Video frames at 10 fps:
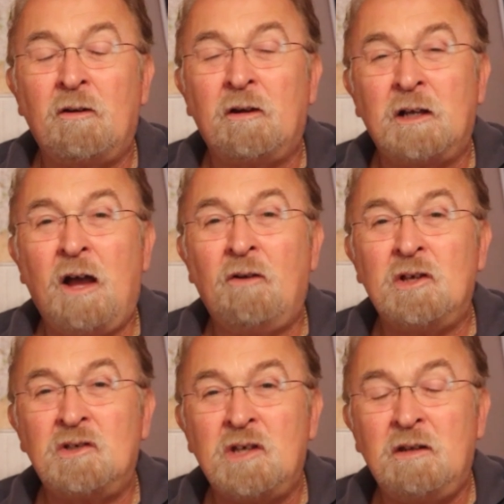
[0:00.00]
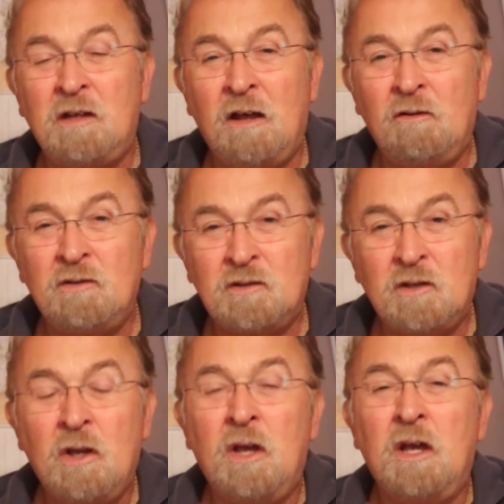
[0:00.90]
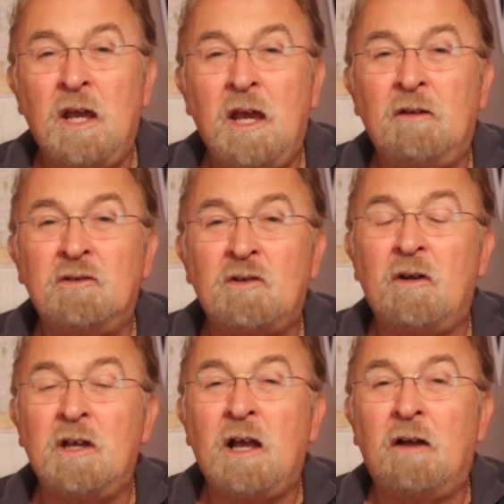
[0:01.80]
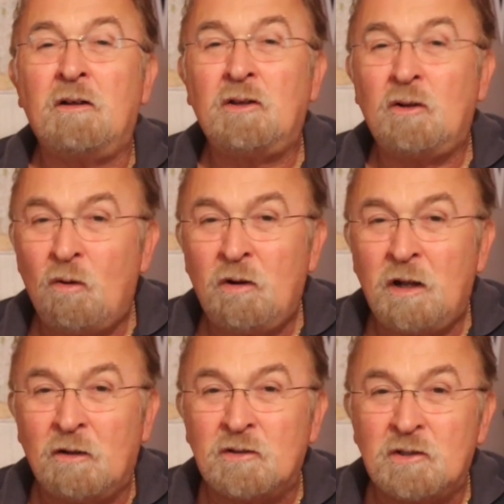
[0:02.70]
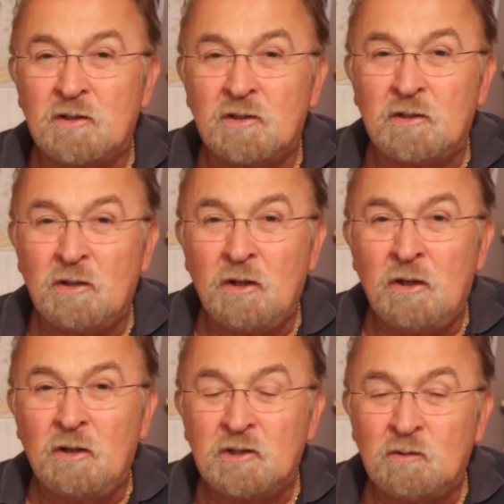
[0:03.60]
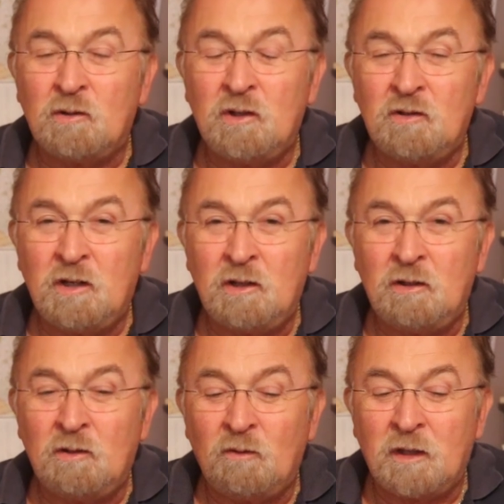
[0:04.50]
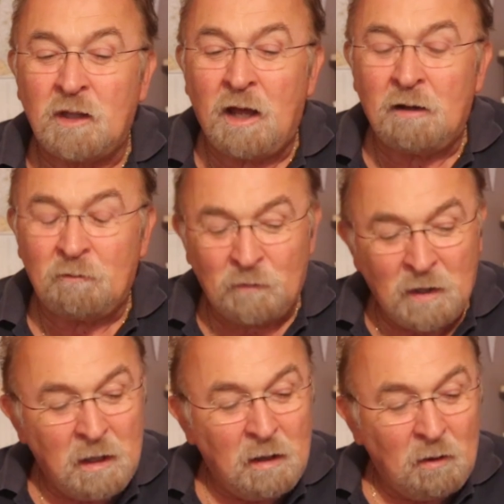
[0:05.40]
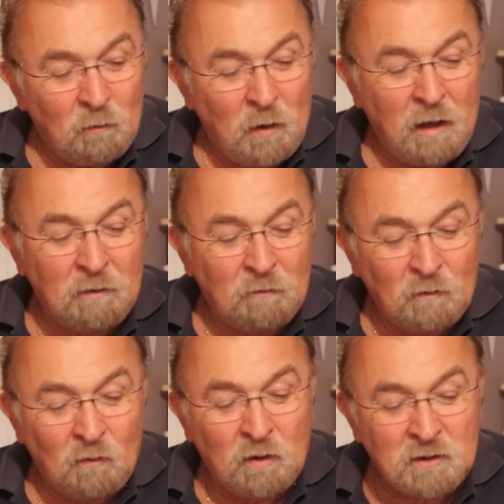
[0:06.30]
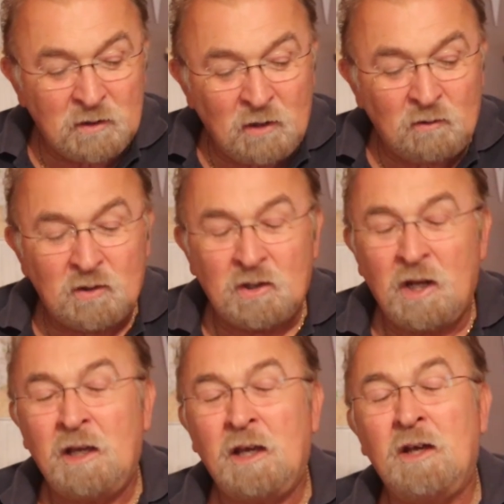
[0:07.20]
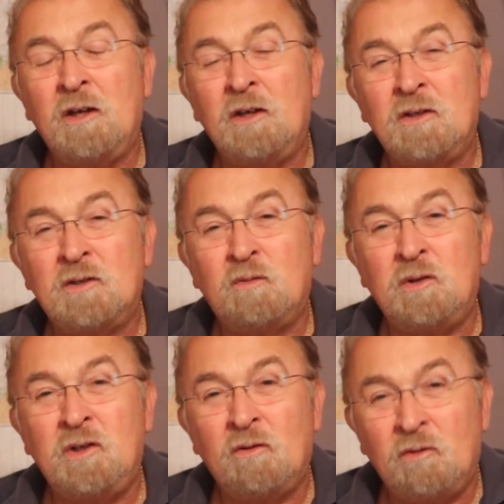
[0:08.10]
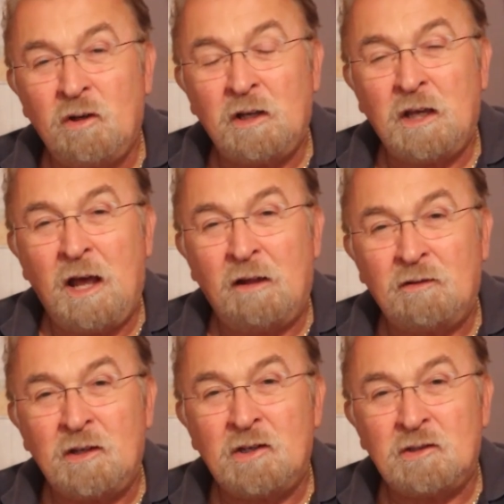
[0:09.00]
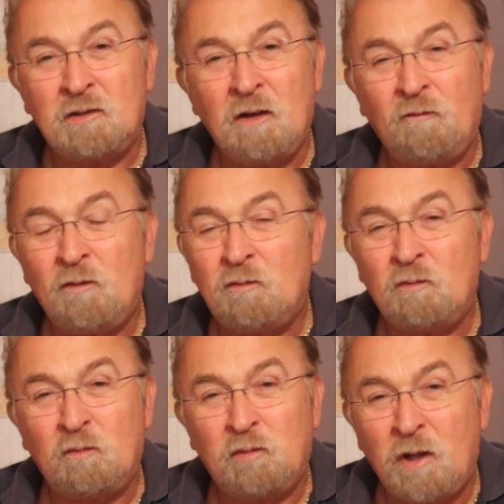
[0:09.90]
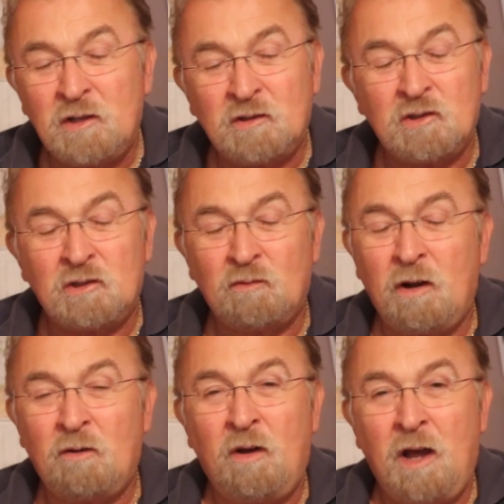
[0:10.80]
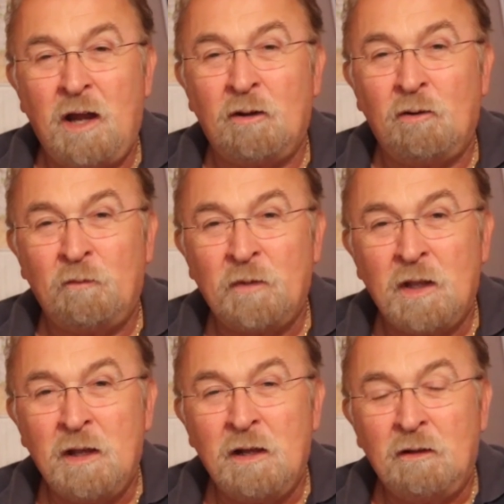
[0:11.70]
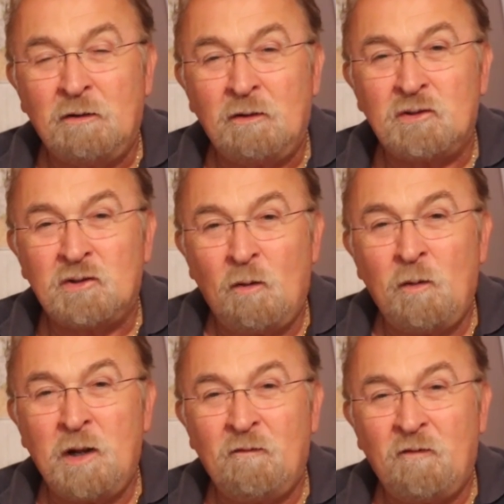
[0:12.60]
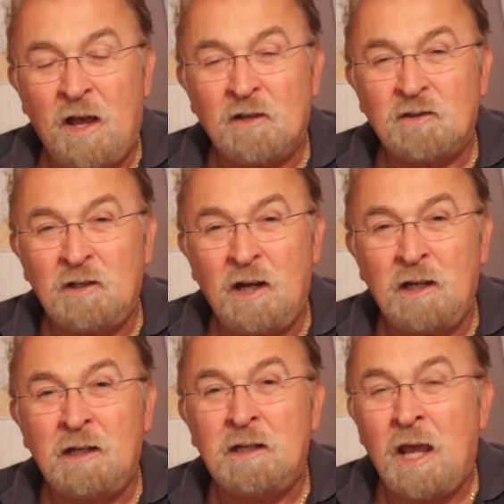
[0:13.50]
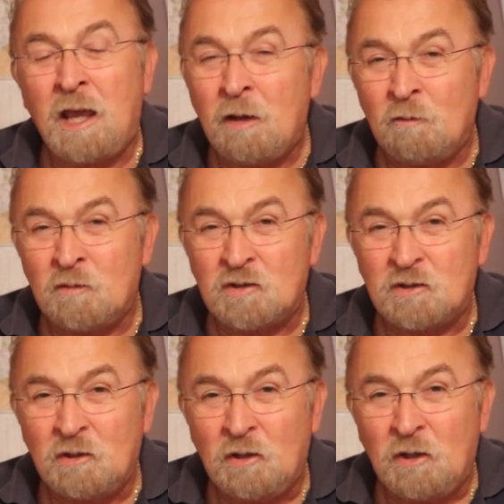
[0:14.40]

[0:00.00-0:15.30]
at our county seat towns and starting out at the courthouses. So we'll continue doing that. But what's interesting is when you look at these different places throughout Ohio, there's so many fascinating names.